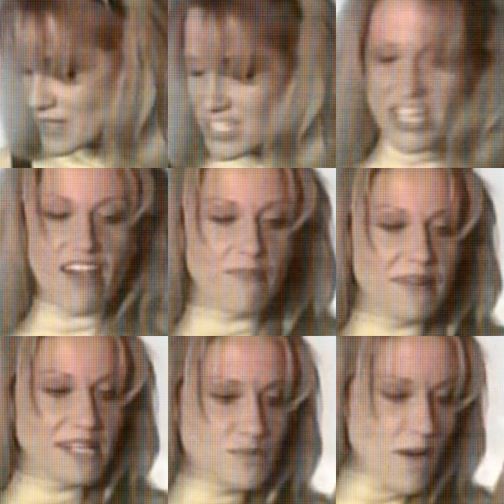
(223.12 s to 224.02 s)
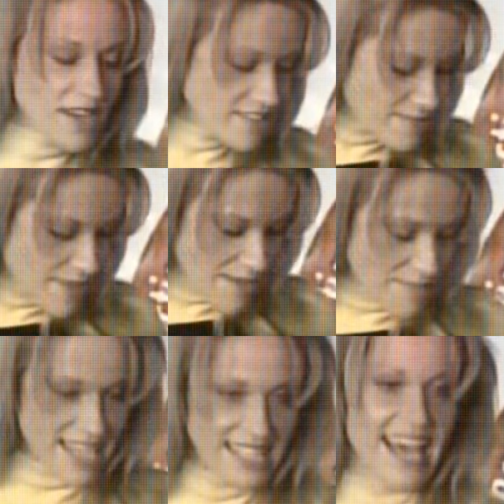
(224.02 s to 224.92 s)
But you know, everybody's wondering about
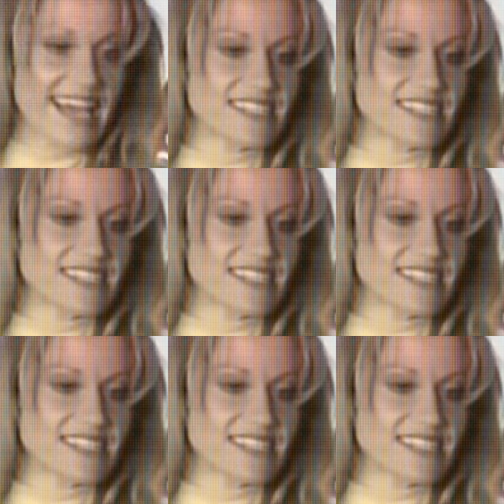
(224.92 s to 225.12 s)
my leg.